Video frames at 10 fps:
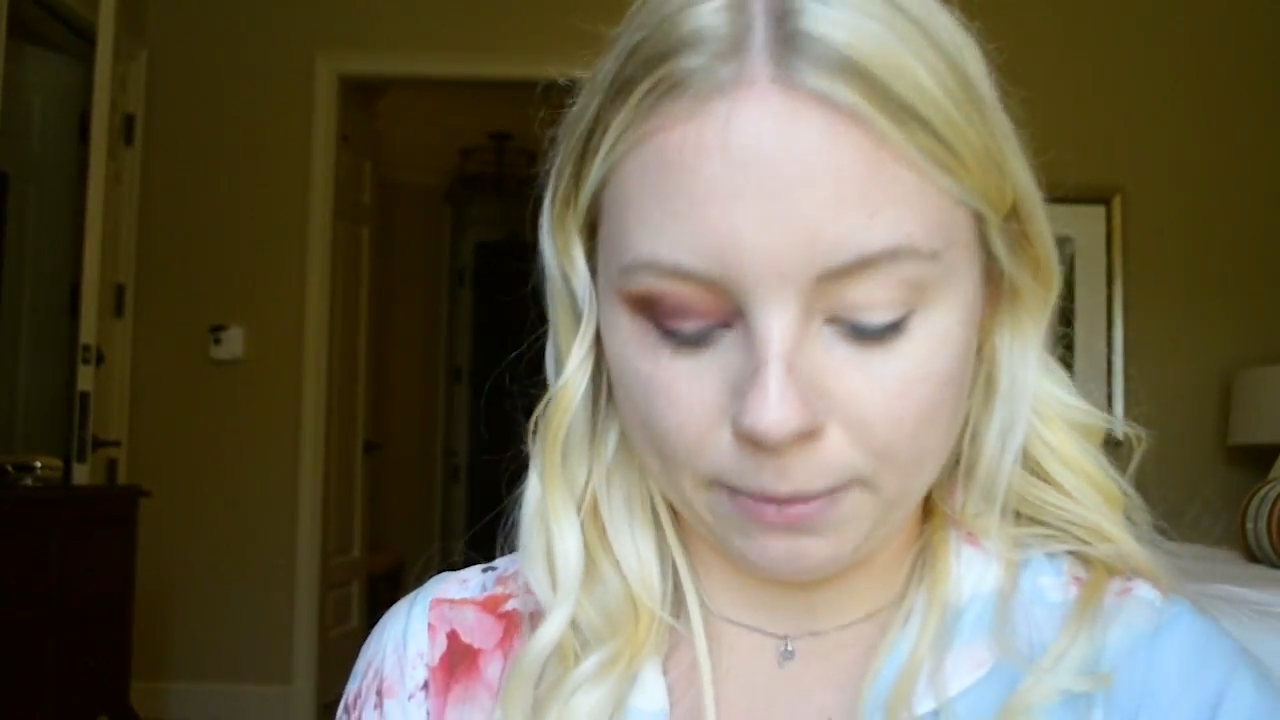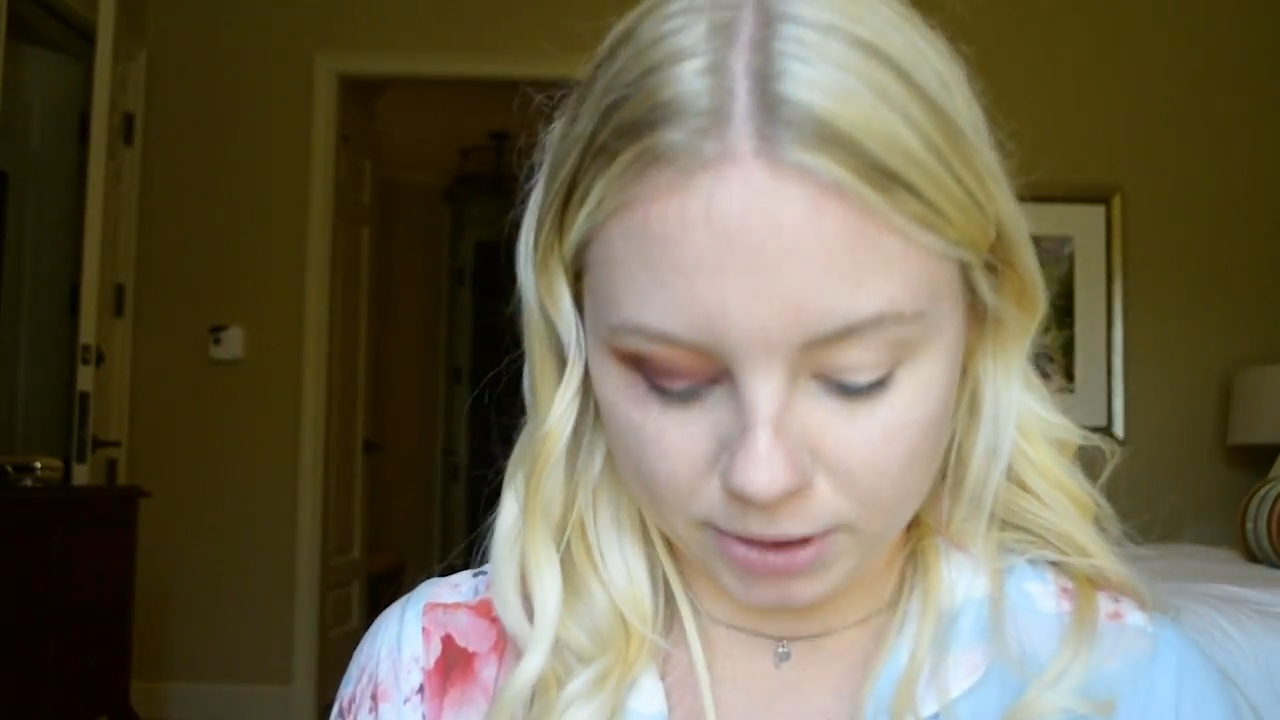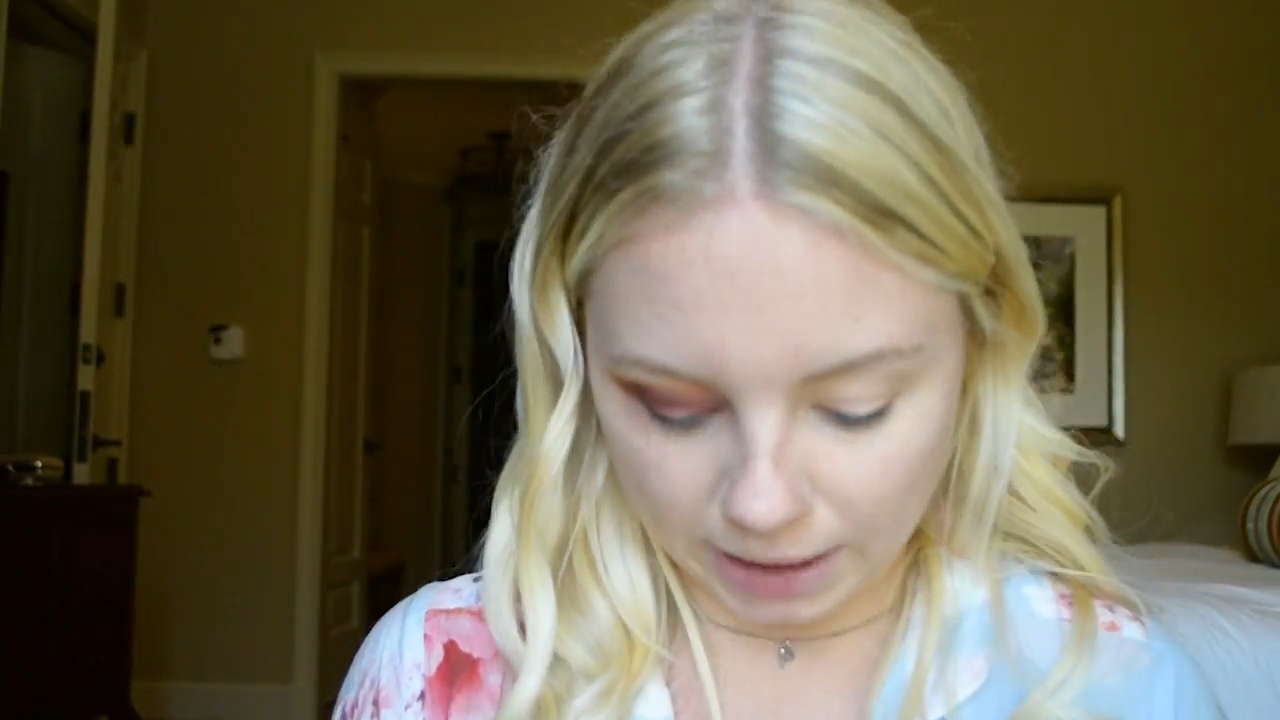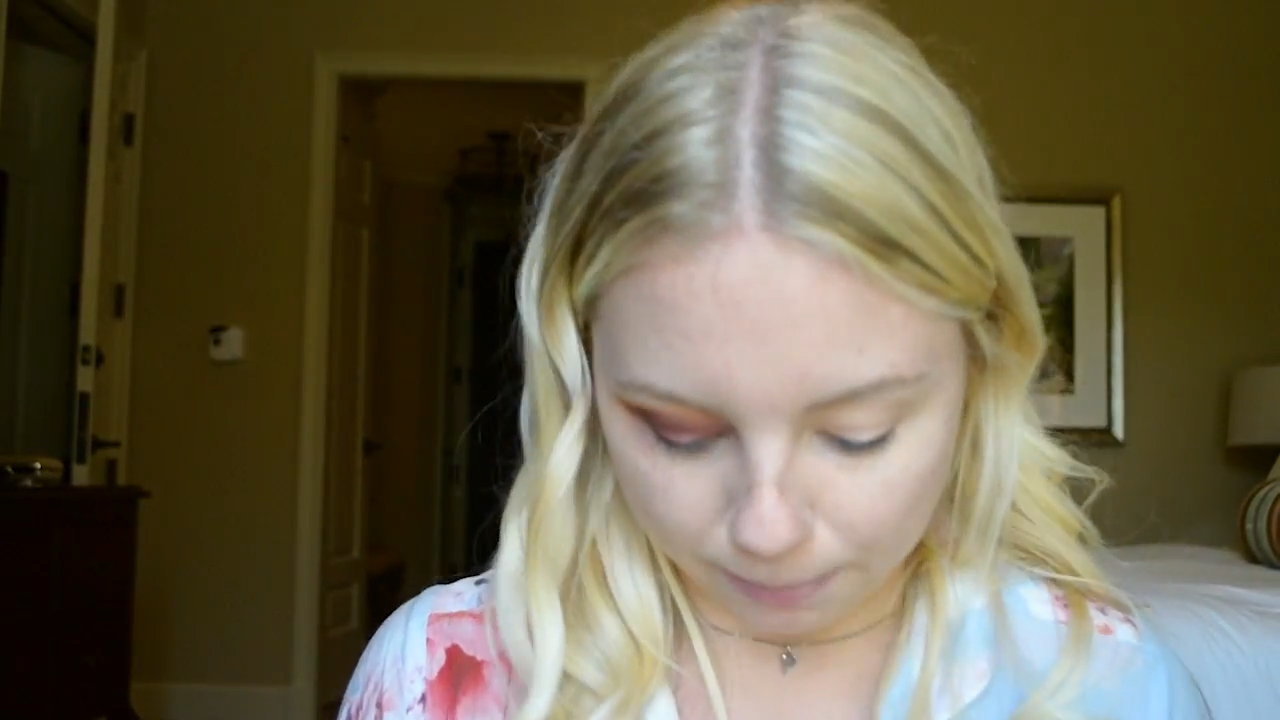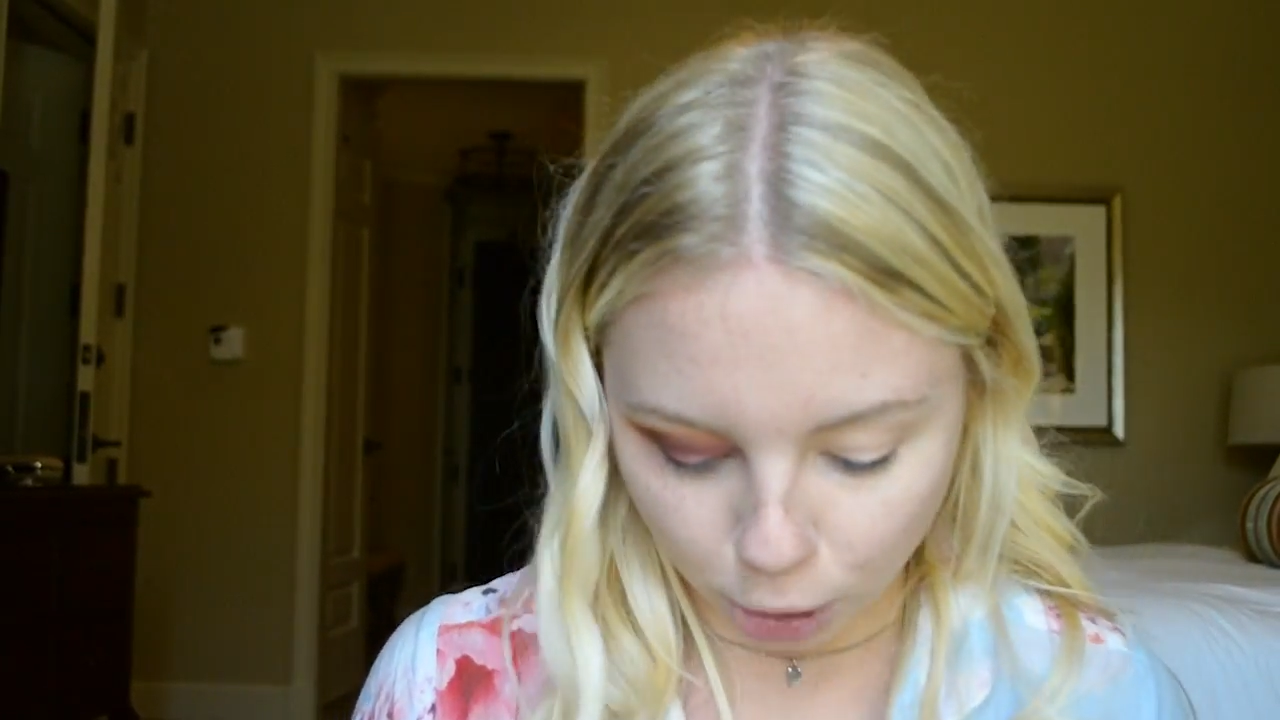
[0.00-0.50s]
in
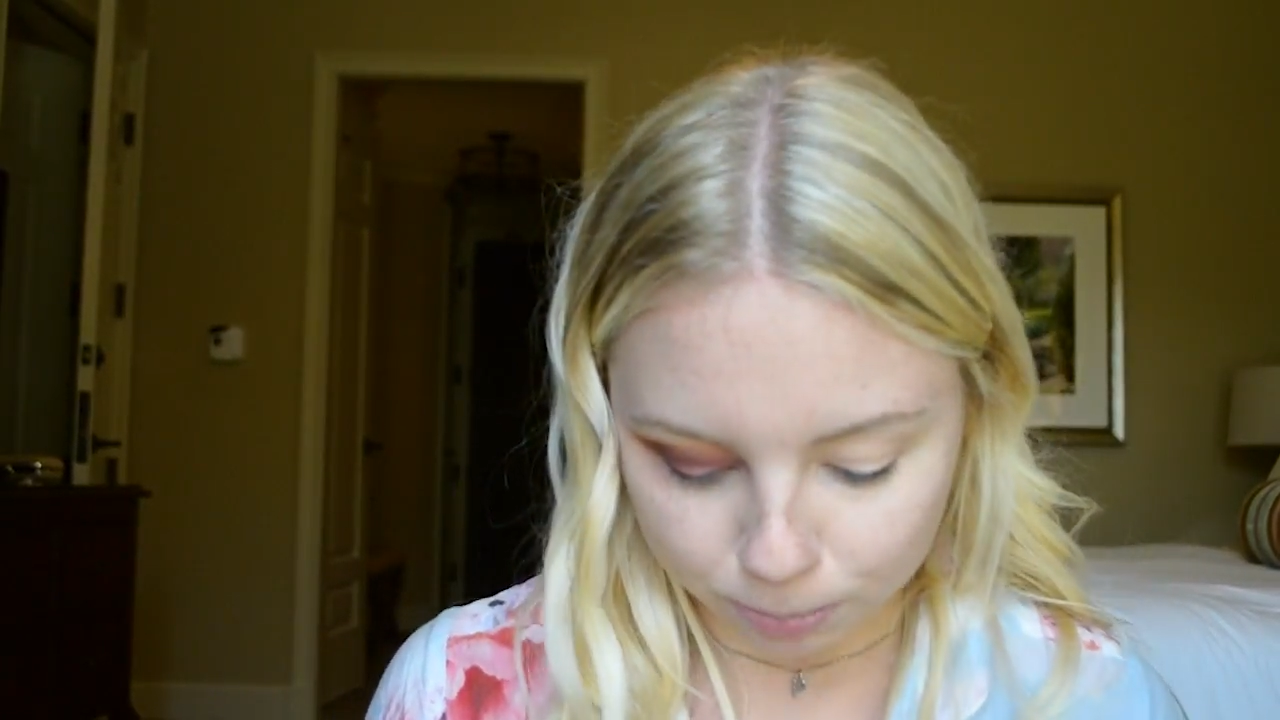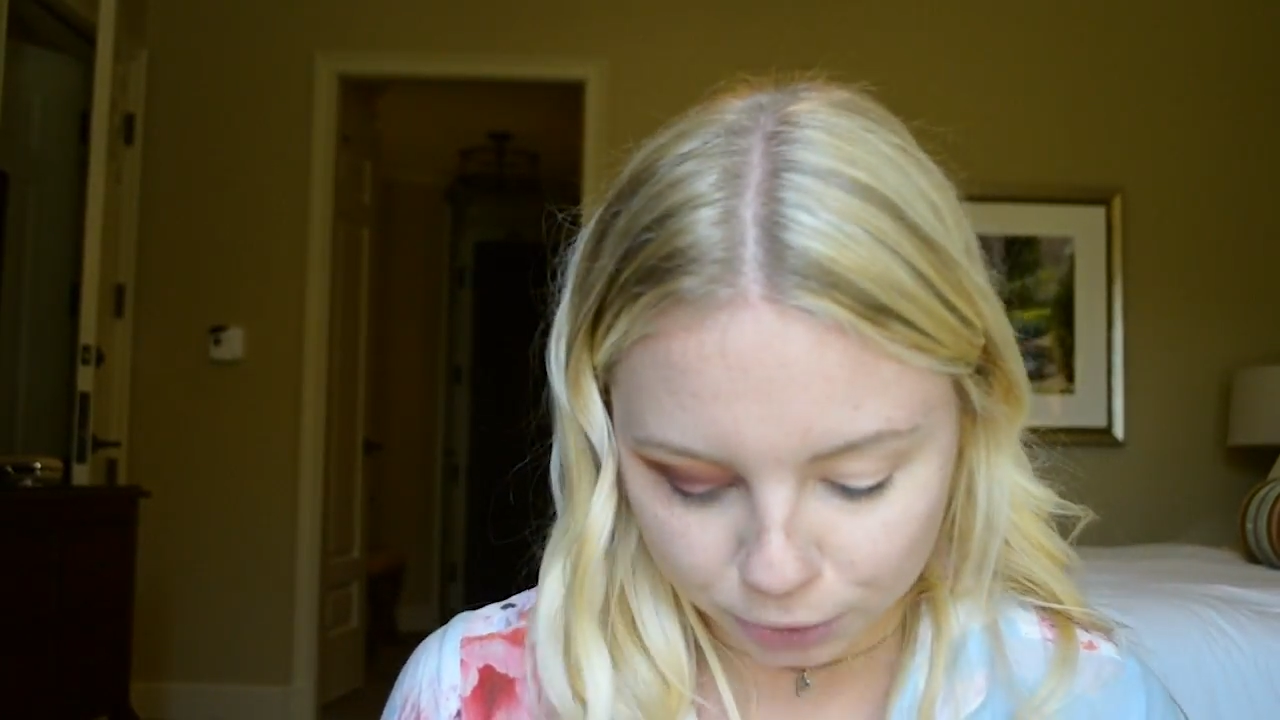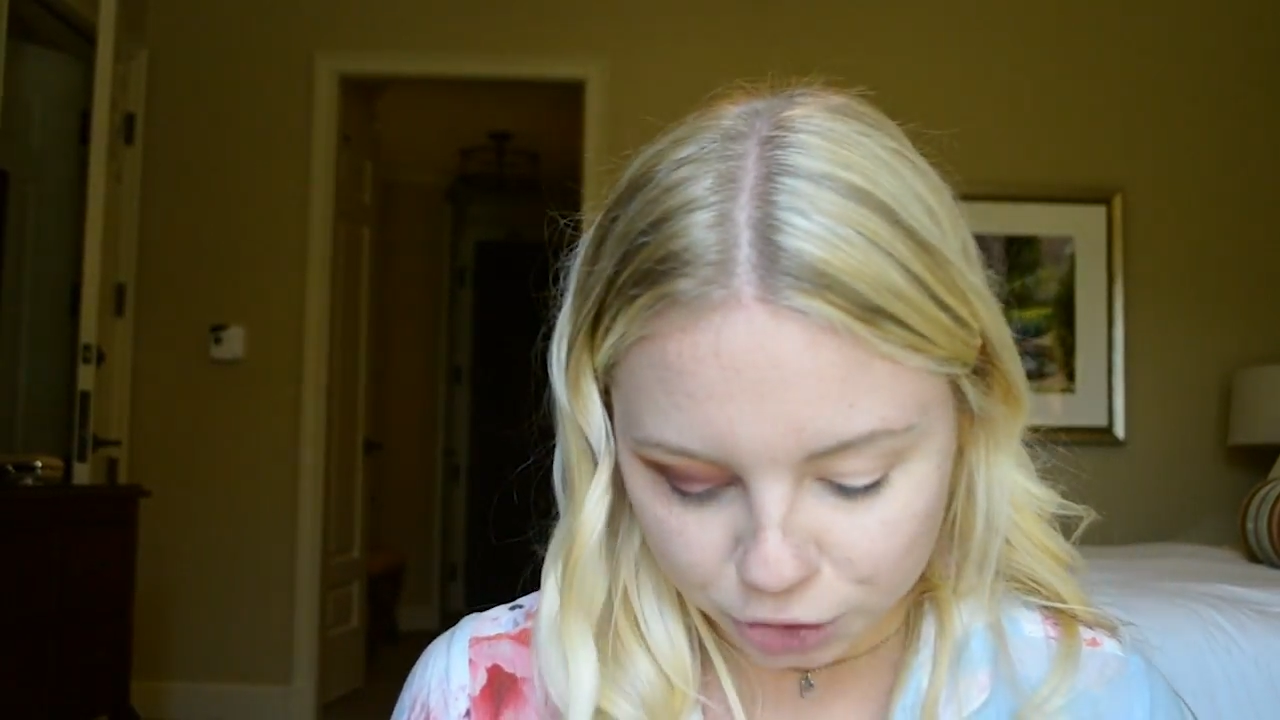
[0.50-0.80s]
with that purple